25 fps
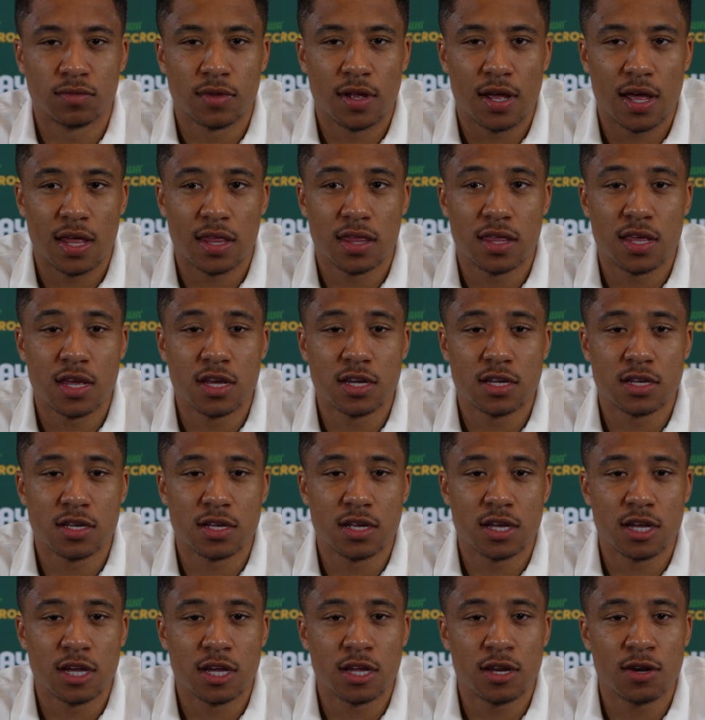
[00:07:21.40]
I think
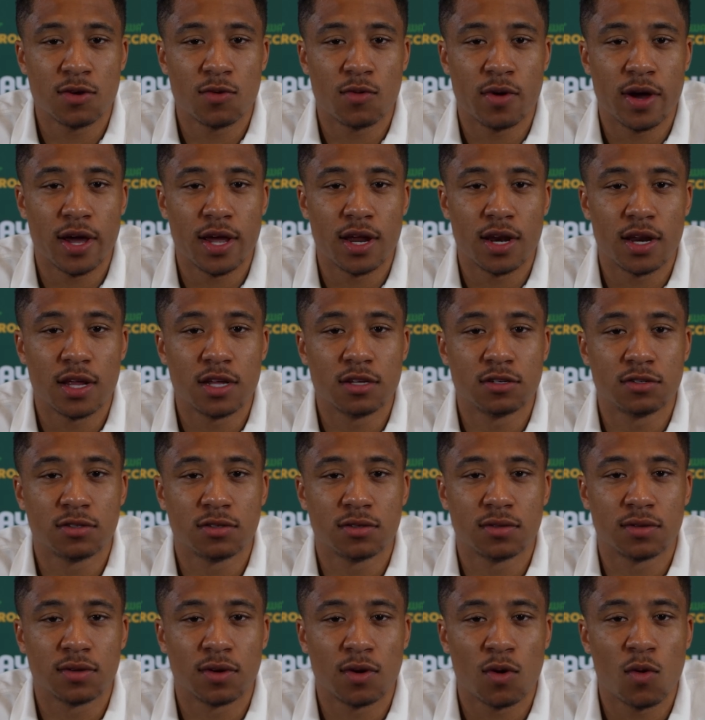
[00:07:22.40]
in a way it
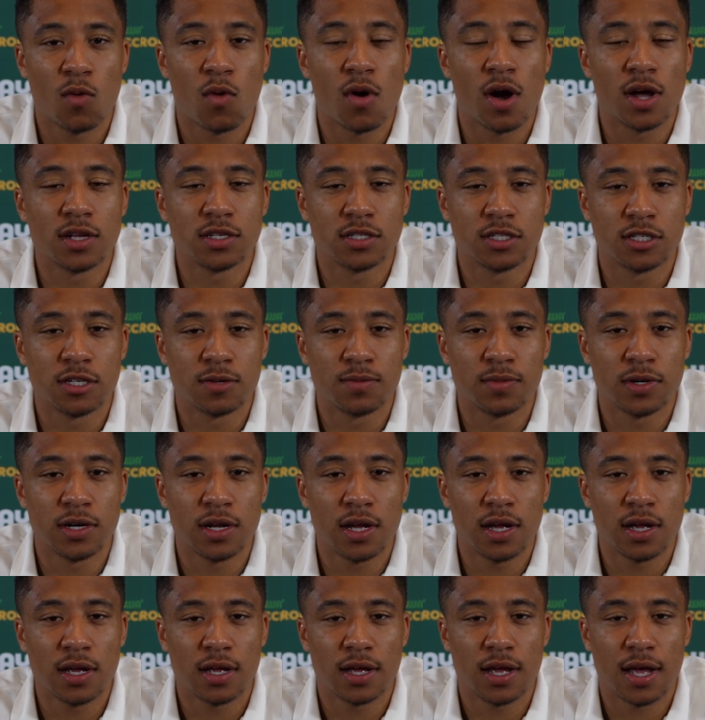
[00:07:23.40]
is quite
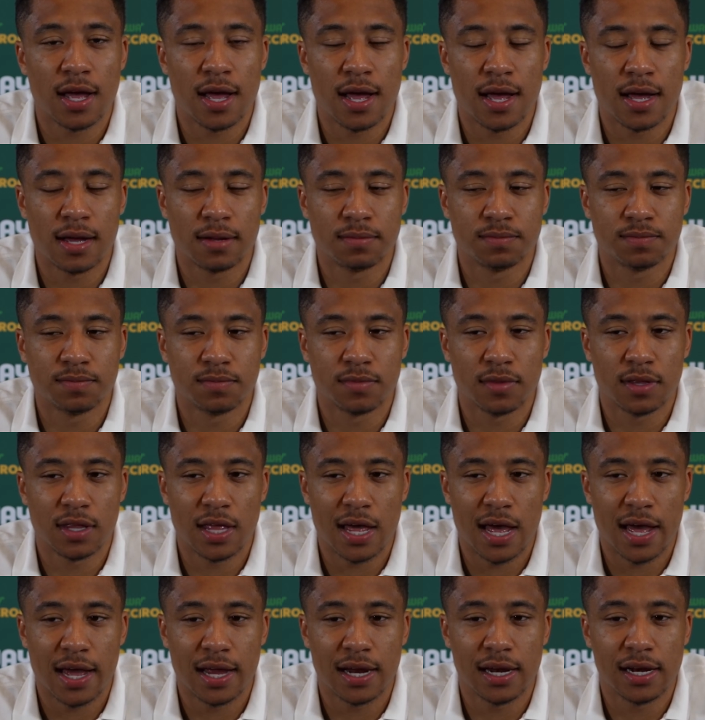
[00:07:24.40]
similar. Um,
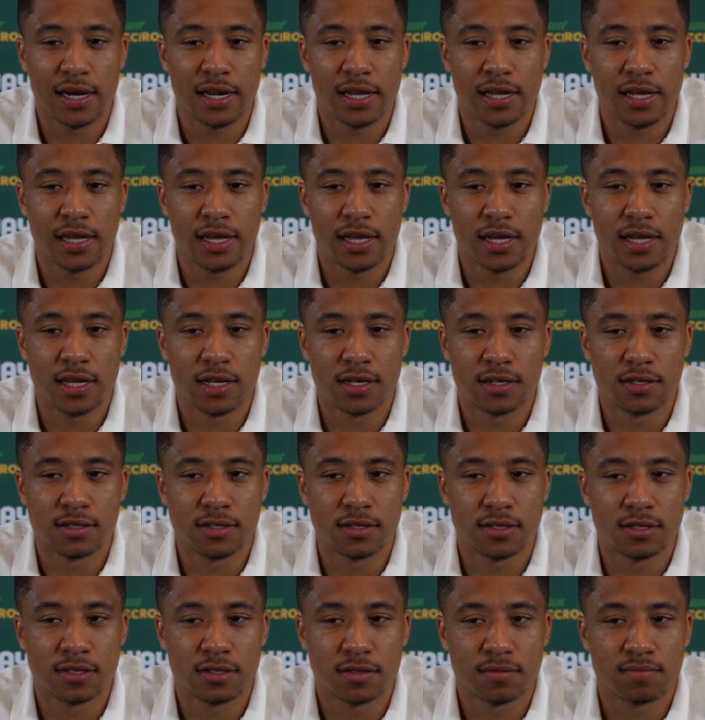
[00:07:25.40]
the A-League
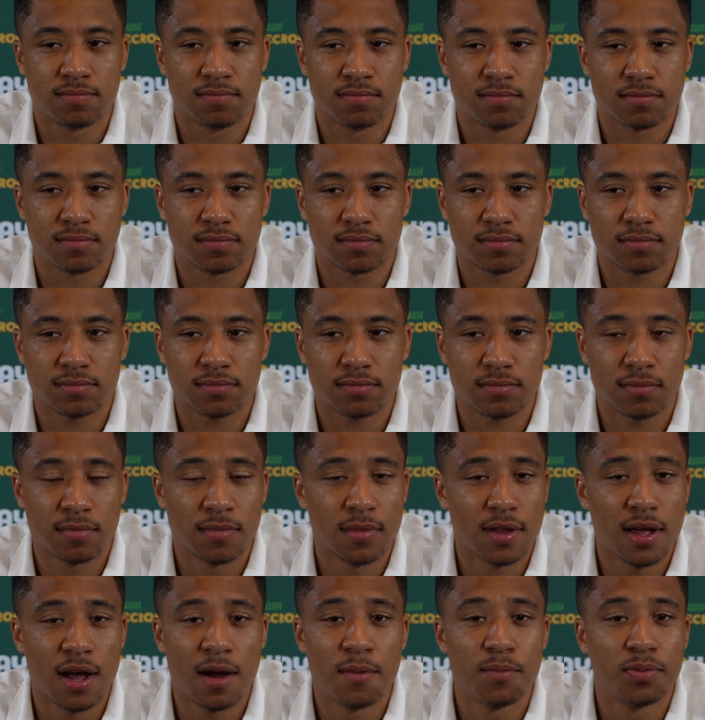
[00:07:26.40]
is
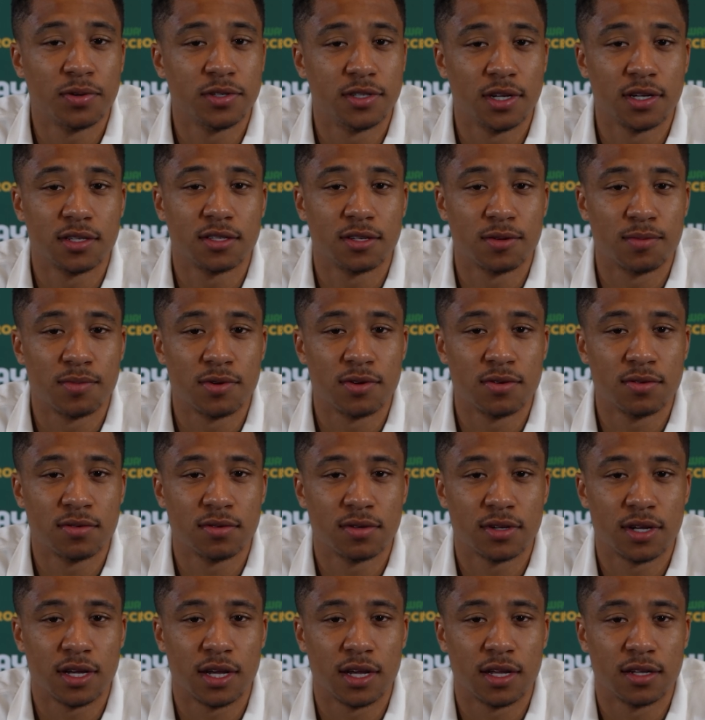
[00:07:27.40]

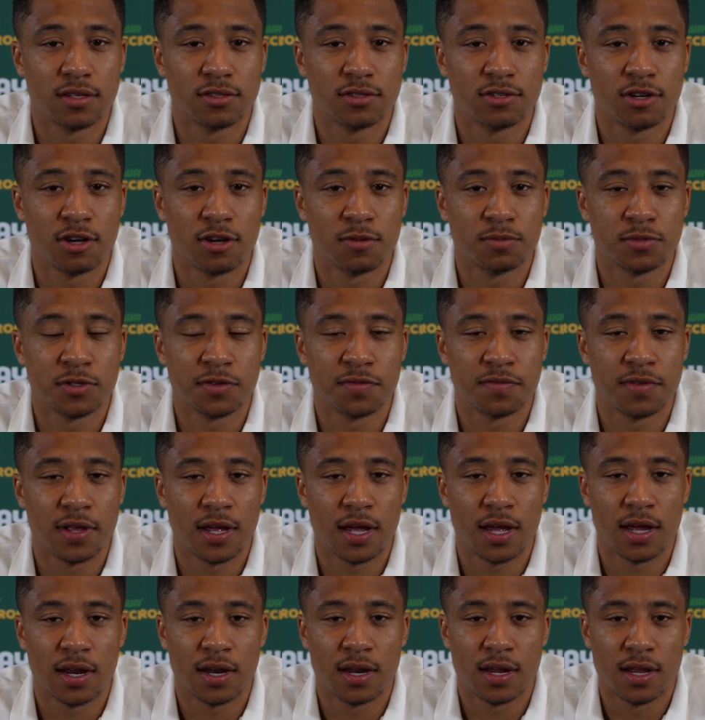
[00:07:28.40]
unpredictable in terms of
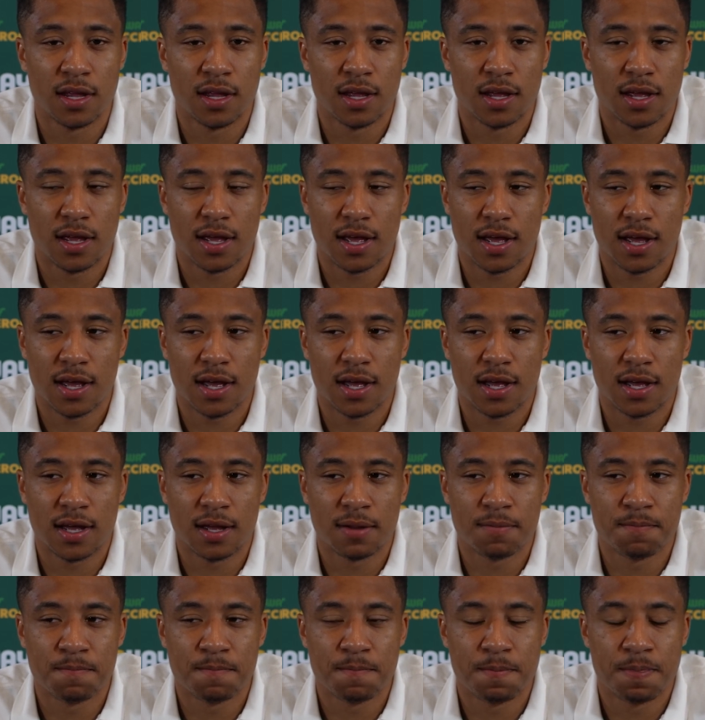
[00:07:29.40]
that
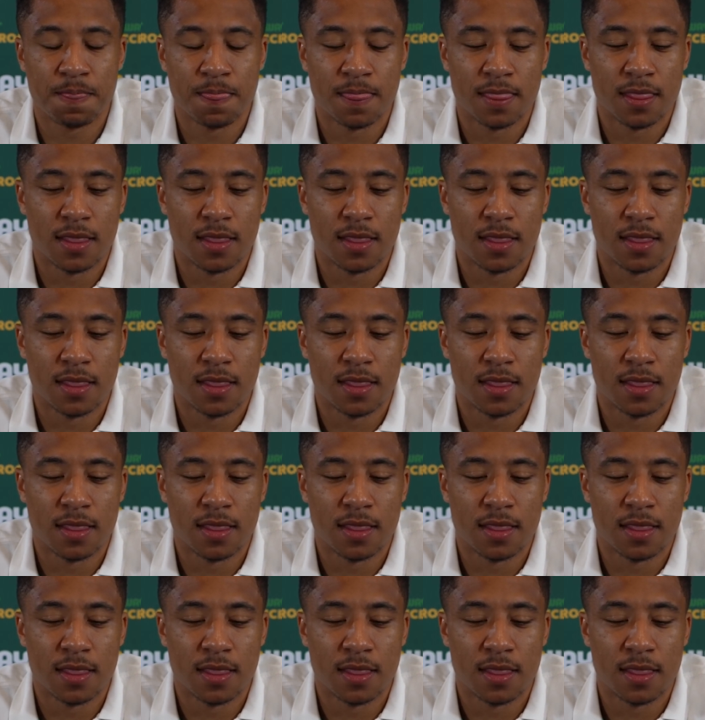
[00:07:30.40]
um,